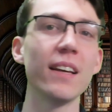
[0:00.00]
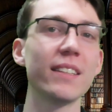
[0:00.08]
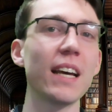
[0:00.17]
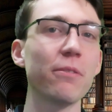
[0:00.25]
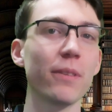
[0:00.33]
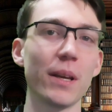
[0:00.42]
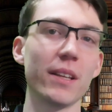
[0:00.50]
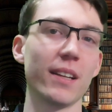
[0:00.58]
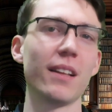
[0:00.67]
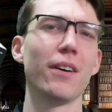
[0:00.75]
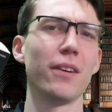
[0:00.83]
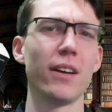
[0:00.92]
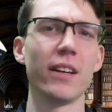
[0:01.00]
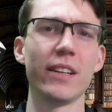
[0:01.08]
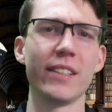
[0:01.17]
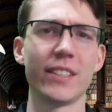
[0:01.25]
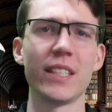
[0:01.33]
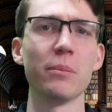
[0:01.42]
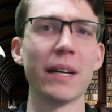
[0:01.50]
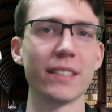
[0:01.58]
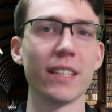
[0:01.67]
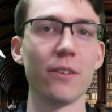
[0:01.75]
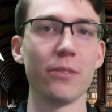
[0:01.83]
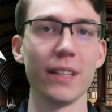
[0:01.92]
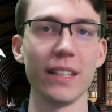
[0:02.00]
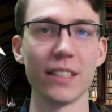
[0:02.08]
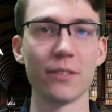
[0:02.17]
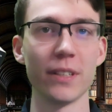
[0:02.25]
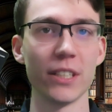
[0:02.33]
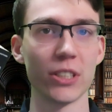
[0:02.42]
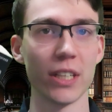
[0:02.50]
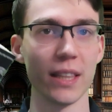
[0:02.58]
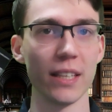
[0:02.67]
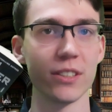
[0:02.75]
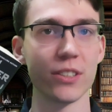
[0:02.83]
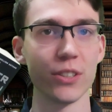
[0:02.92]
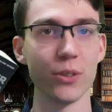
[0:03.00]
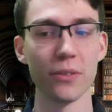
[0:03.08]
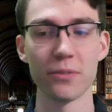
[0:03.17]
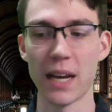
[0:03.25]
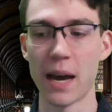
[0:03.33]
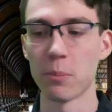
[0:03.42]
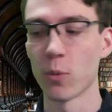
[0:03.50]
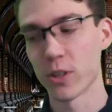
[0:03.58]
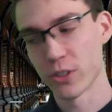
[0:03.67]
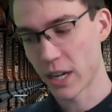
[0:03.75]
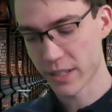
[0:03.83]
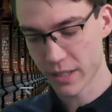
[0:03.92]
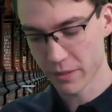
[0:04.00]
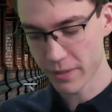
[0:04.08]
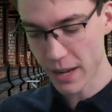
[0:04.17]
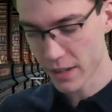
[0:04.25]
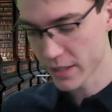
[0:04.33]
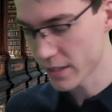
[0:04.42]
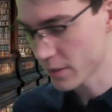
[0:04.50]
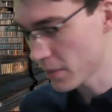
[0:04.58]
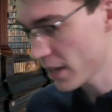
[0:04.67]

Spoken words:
definitely see myself at least finishing these two, if not more Dresden Files this